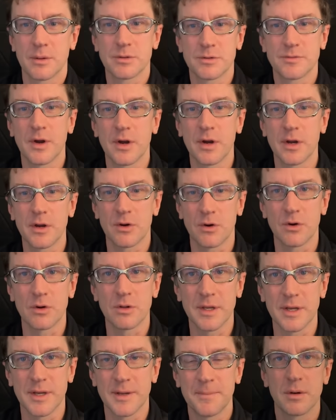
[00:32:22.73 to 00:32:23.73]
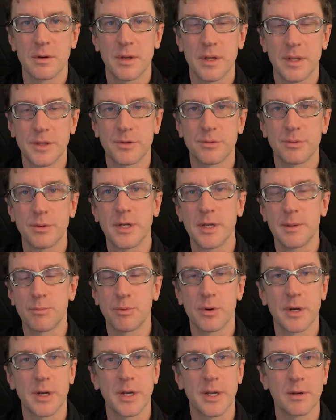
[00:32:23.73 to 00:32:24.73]
It was very early in three D
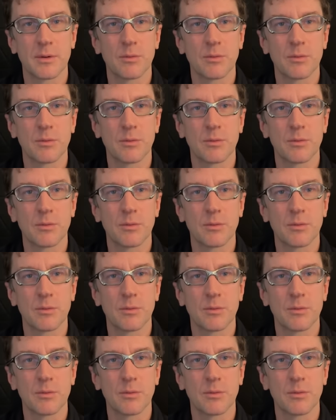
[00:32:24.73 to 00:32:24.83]
printing.